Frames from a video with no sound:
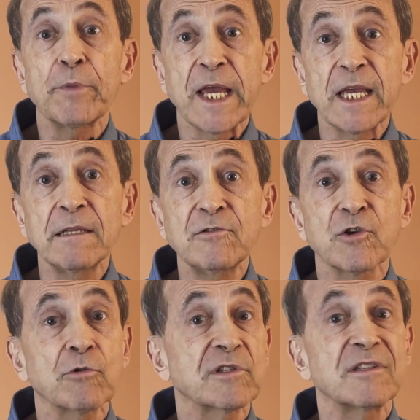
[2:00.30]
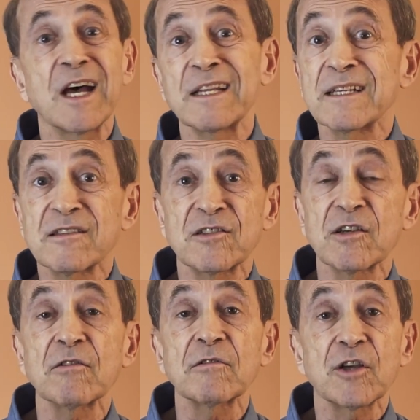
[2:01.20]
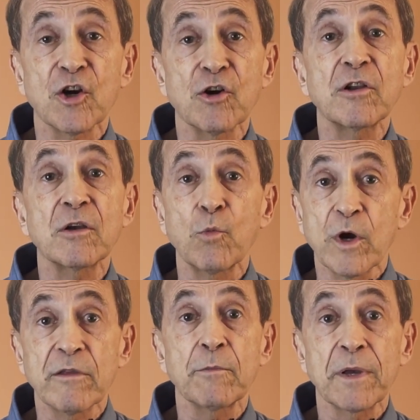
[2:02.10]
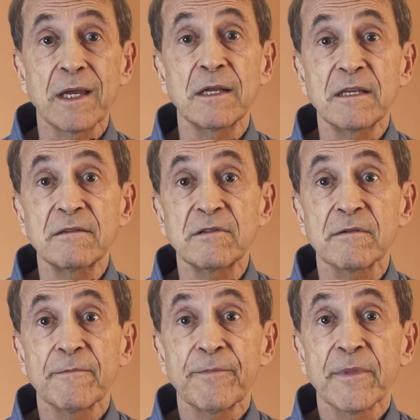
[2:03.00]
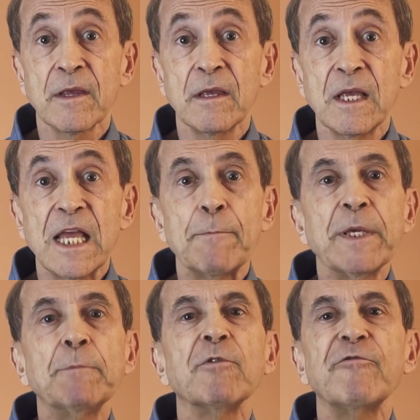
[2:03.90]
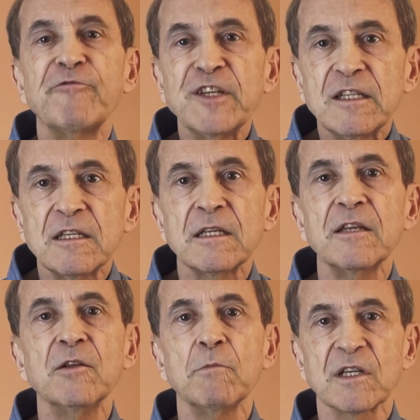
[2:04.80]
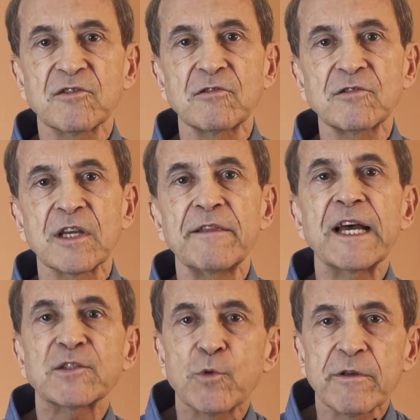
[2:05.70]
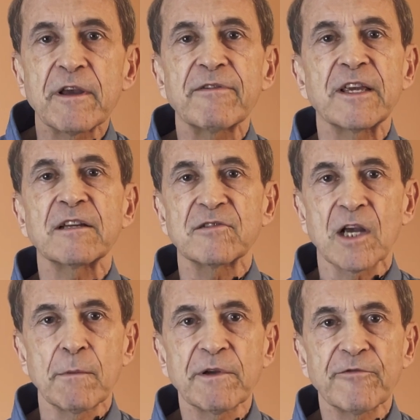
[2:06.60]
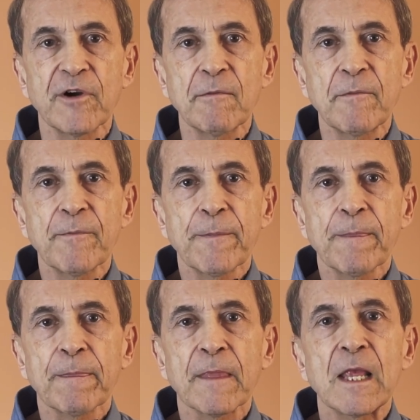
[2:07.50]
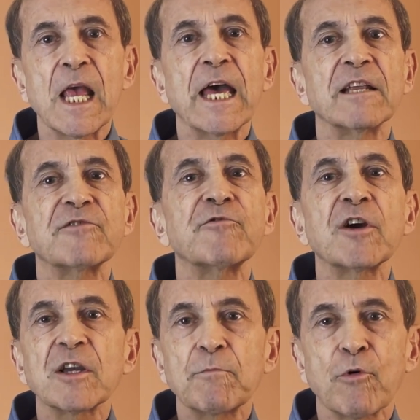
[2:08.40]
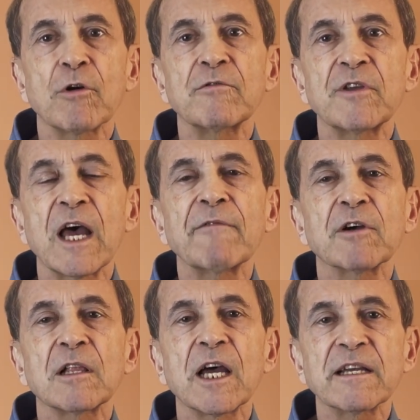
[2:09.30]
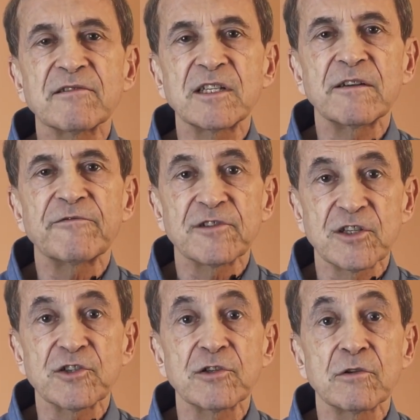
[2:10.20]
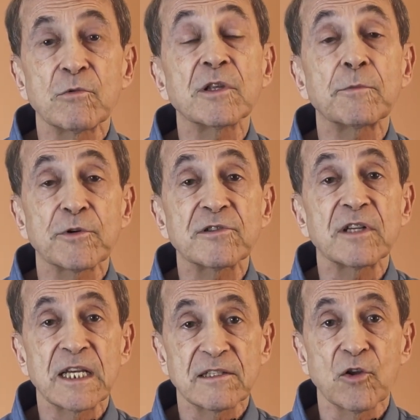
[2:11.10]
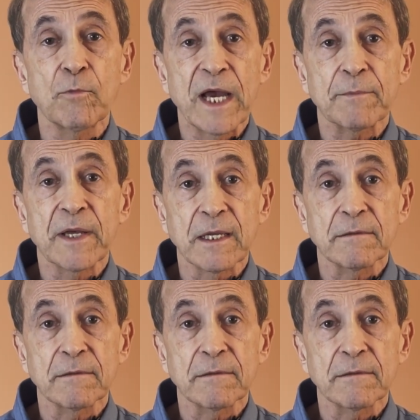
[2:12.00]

pain, so it's not necessarily hurting where the pain is. People feel it in the muscles, and that's where they think it's coming from. And it's very important to have a client see a physician when the person has low back pain.